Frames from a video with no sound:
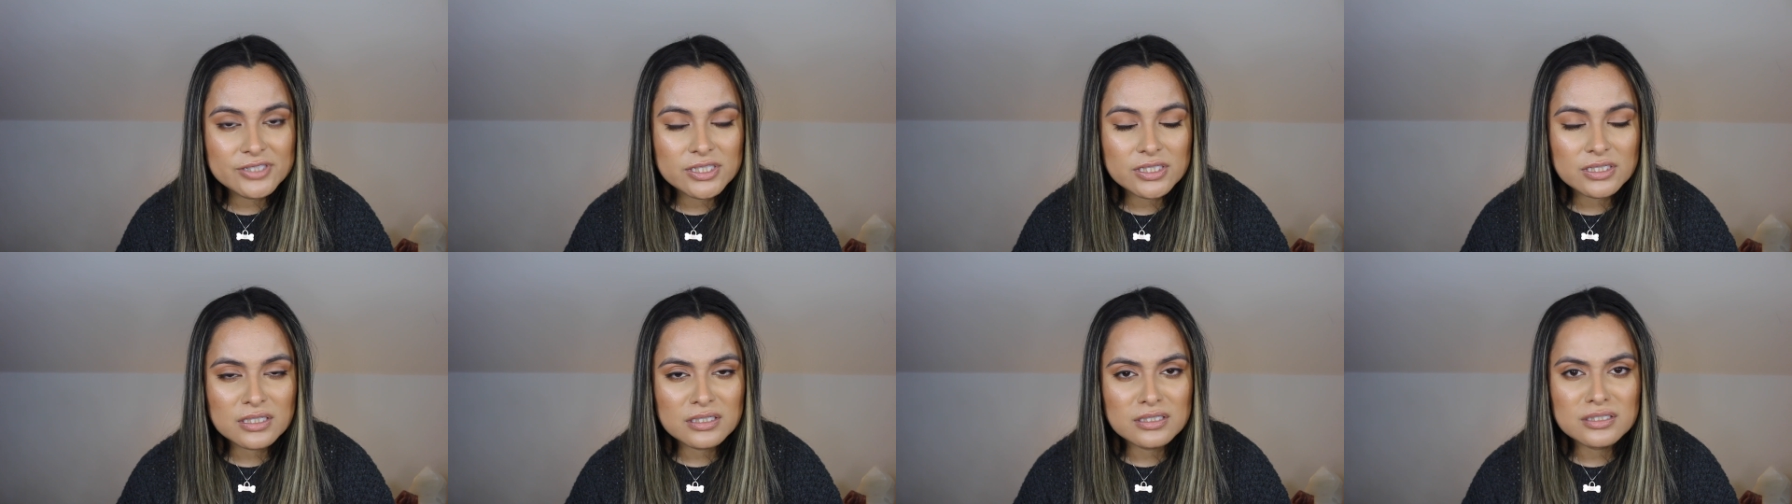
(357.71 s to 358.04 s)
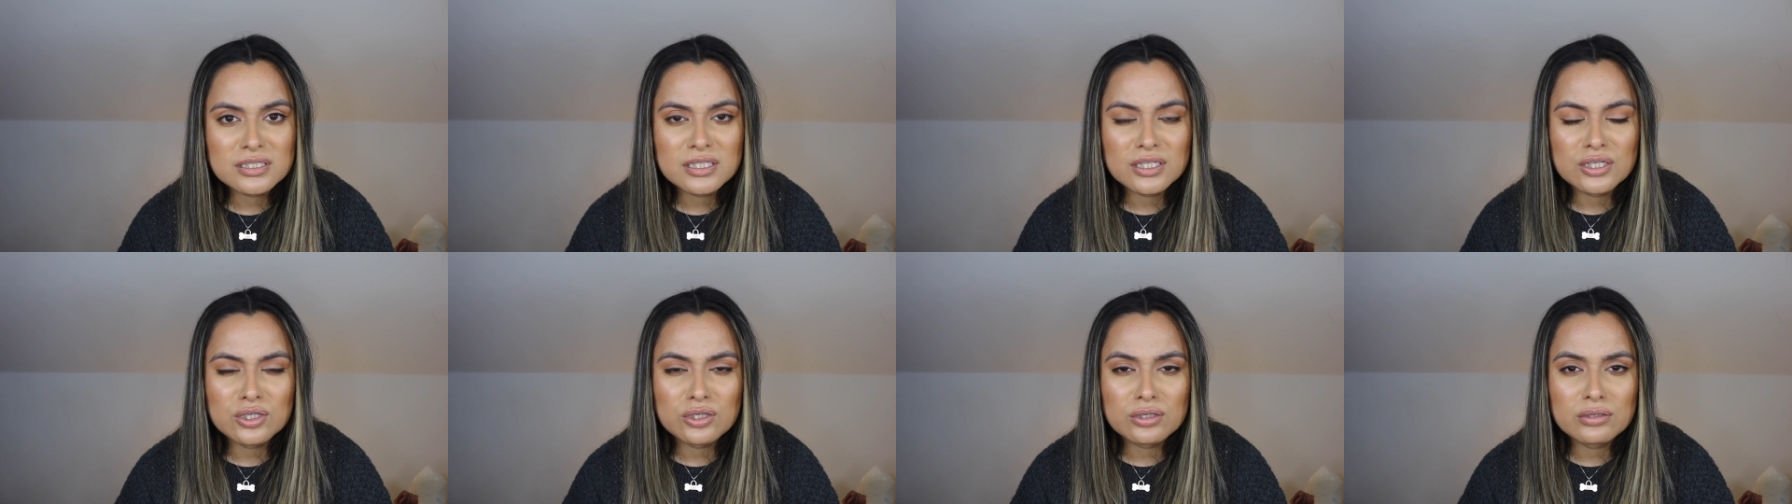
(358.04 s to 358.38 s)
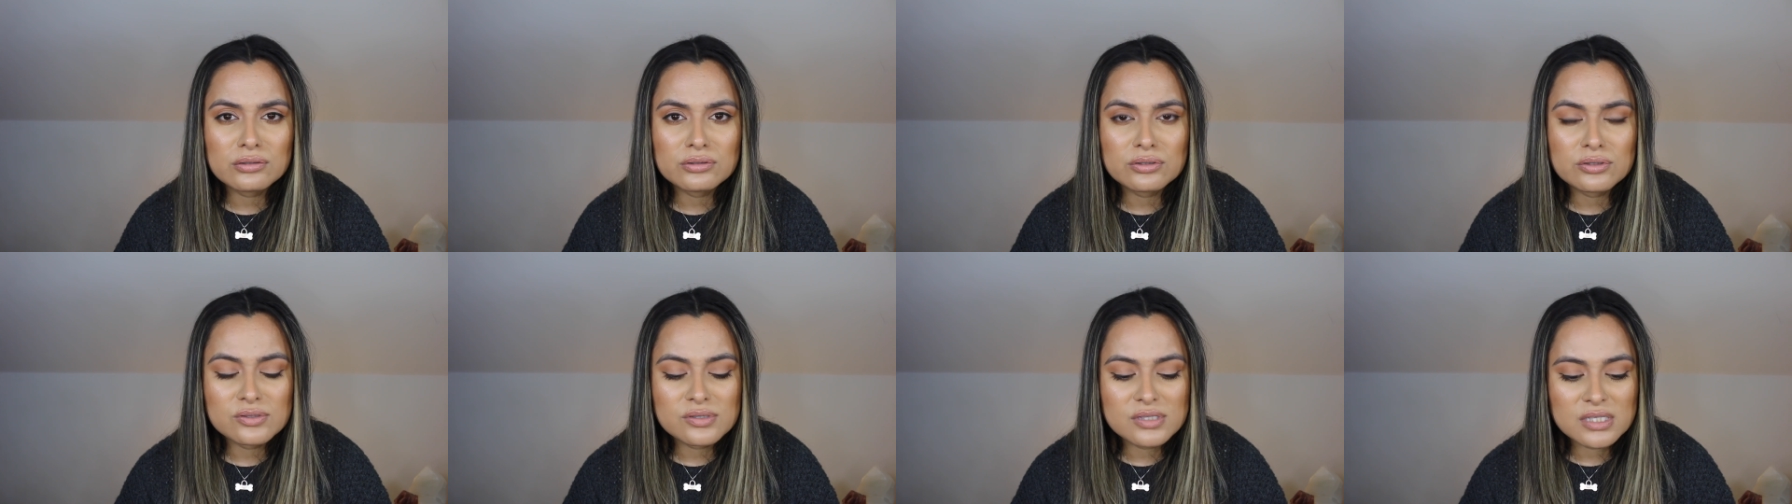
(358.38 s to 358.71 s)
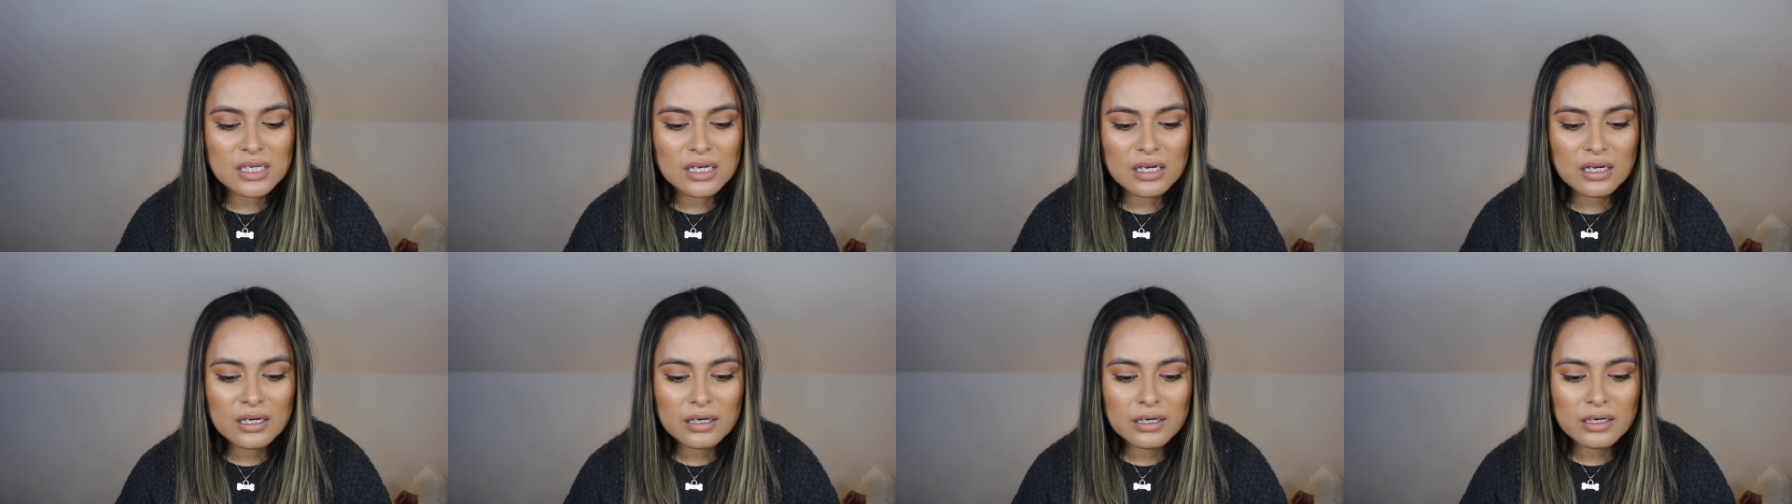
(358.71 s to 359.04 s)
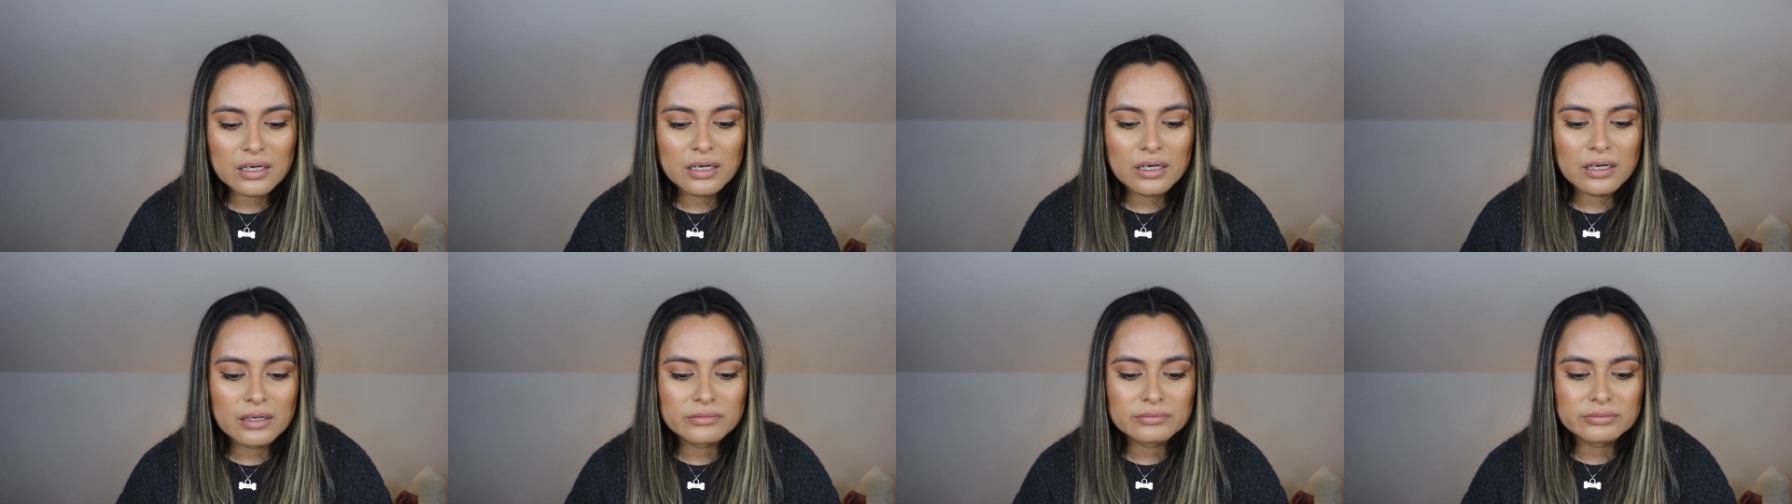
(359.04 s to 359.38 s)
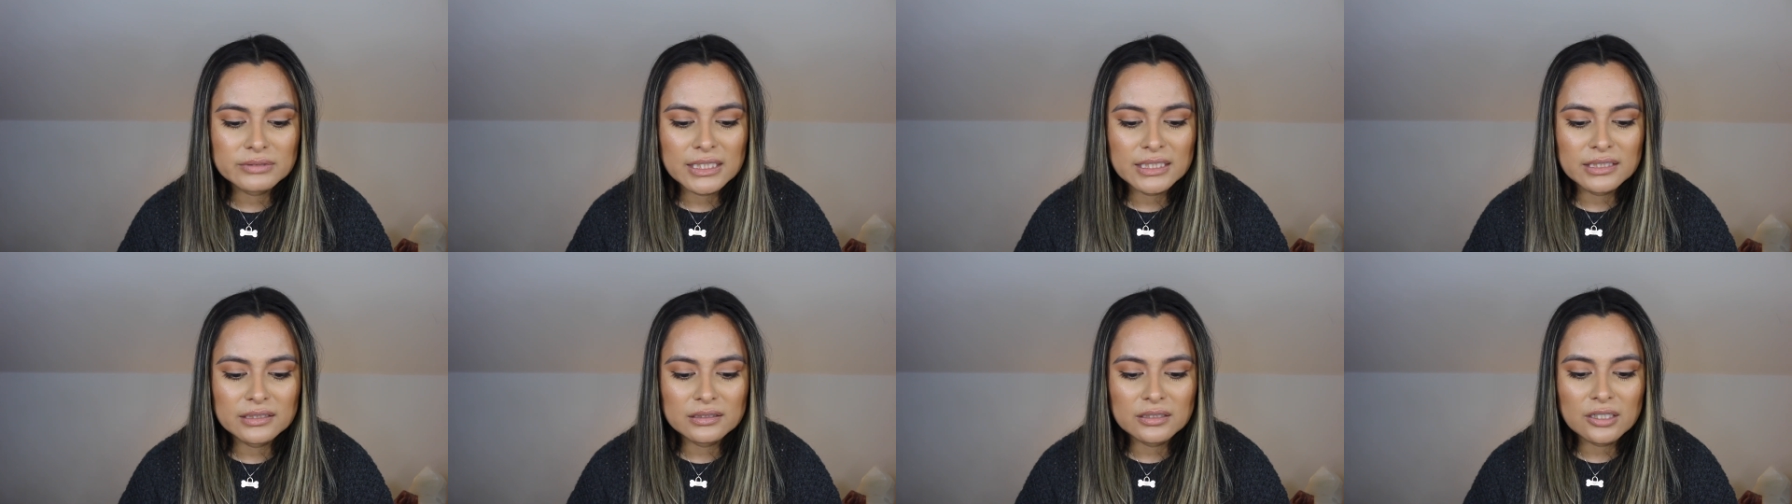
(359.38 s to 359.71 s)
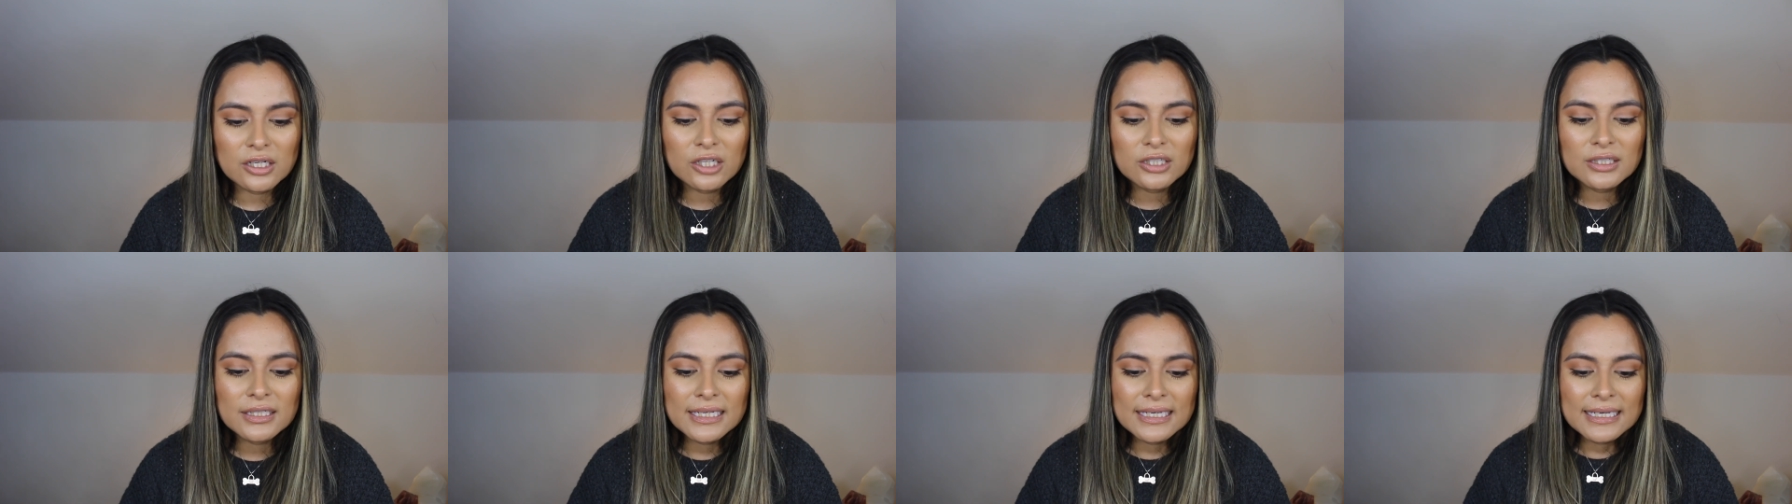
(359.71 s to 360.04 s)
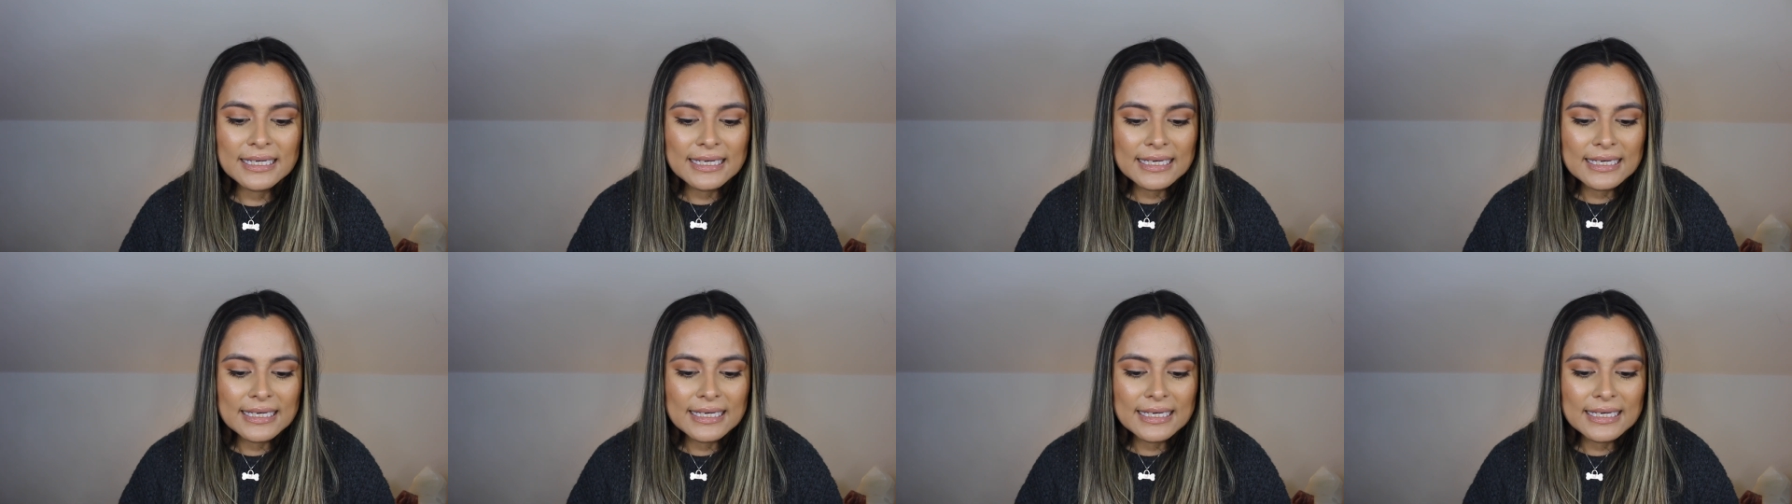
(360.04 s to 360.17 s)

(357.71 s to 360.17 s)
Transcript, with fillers: to continue using uh, retinol.